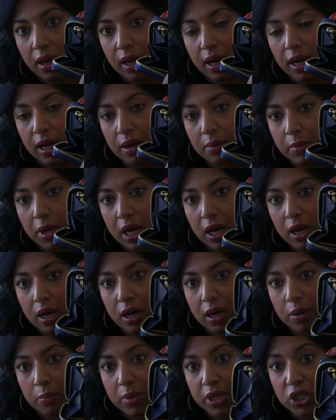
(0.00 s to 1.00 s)
um,
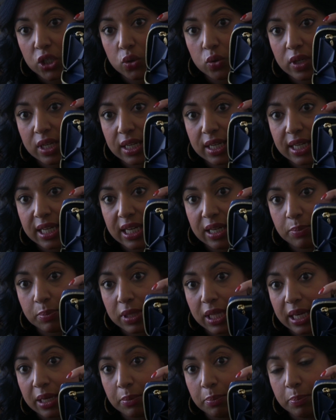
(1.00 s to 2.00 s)
but you can keep
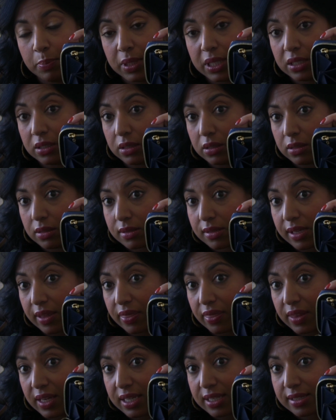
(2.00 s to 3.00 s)
like bills
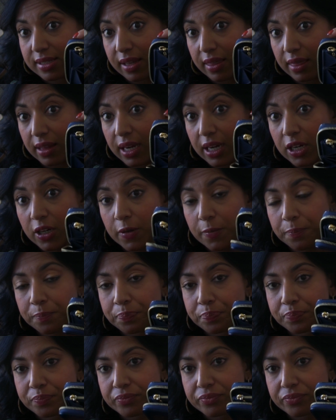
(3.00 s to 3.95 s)
and things in there.